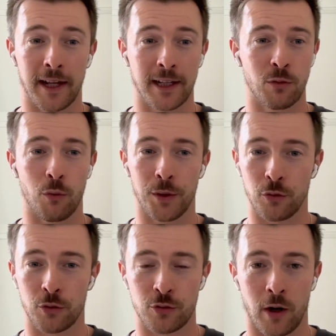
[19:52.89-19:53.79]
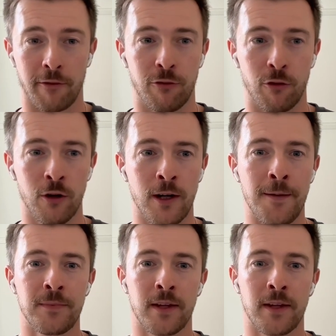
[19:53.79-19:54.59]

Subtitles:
and that's what we all strive for.